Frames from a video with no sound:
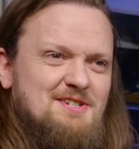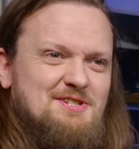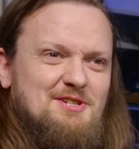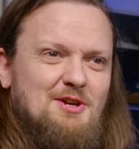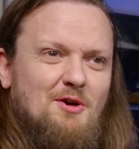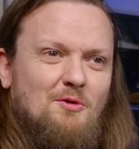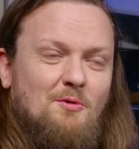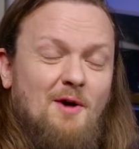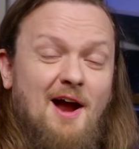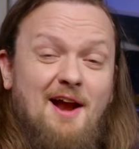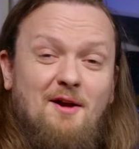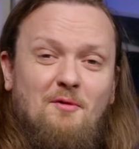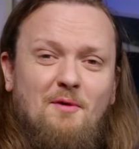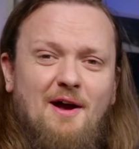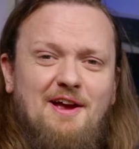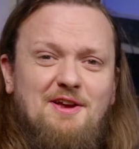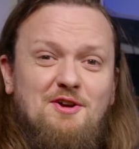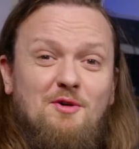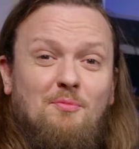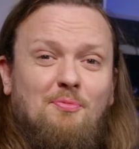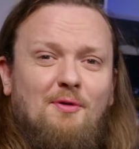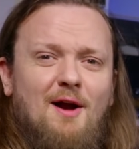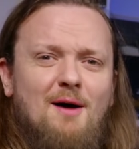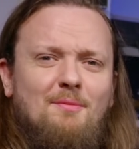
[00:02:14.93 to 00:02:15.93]
so right away,
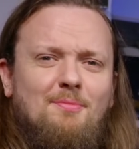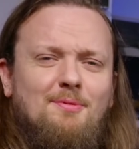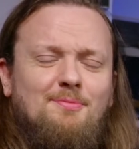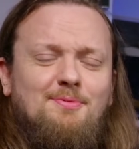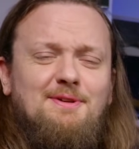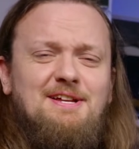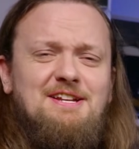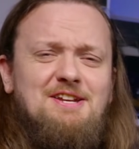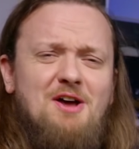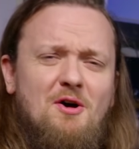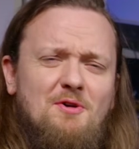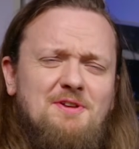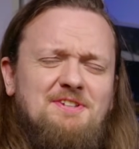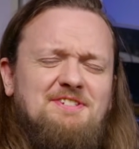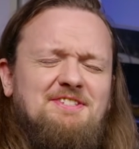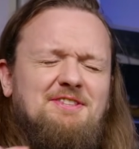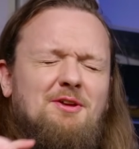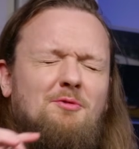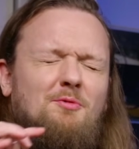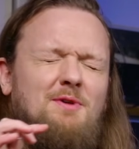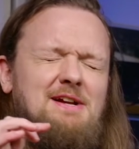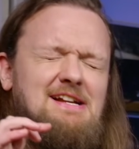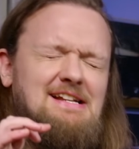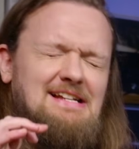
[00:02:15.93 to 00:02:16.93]
you'll probably notice
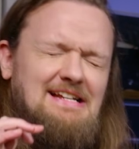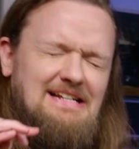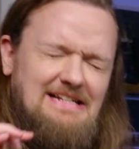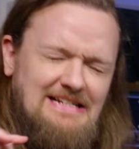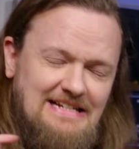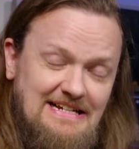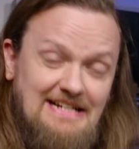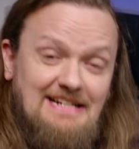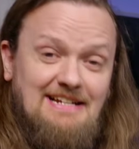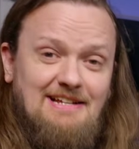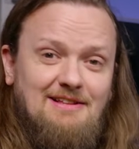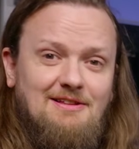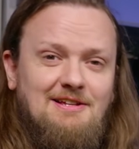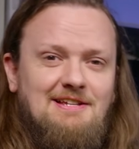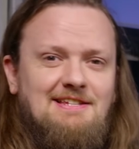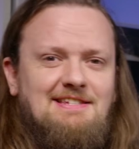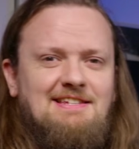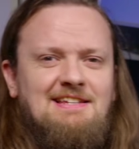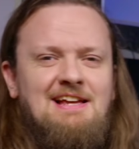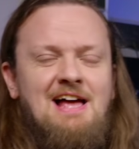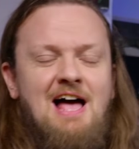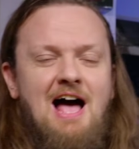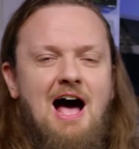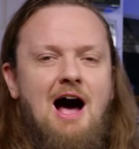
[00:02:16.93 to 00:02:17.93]
the
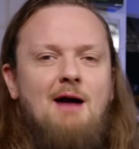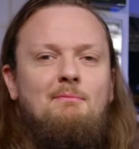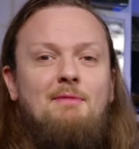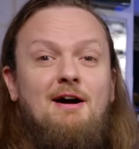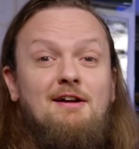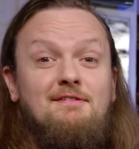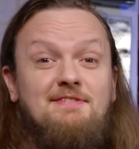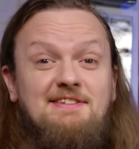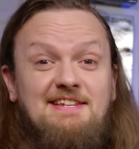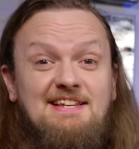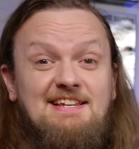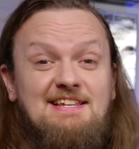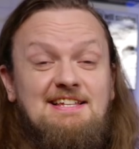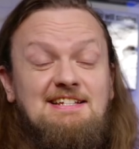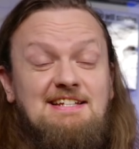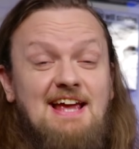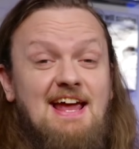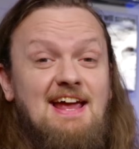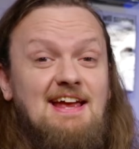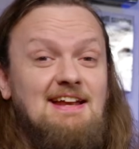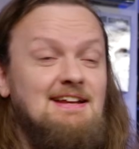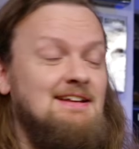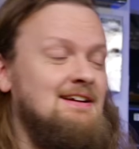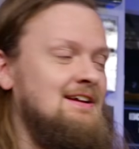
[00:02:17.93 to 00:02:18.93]
ridiculous amount of
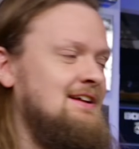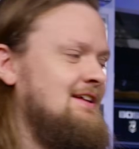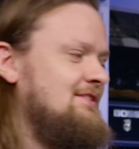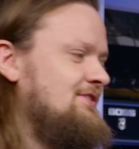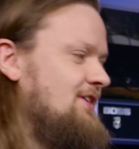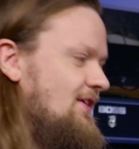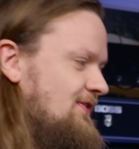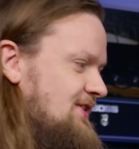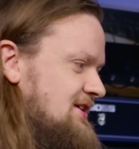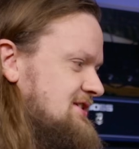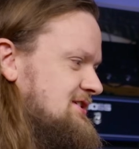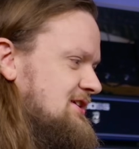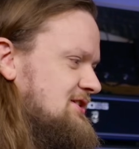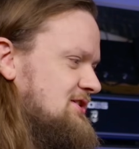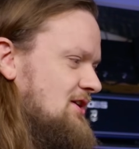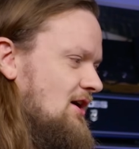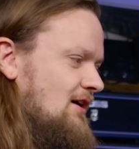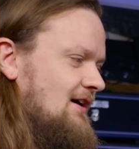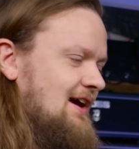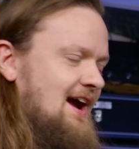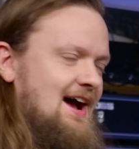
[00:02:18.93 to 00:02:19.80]
sustain that this guitar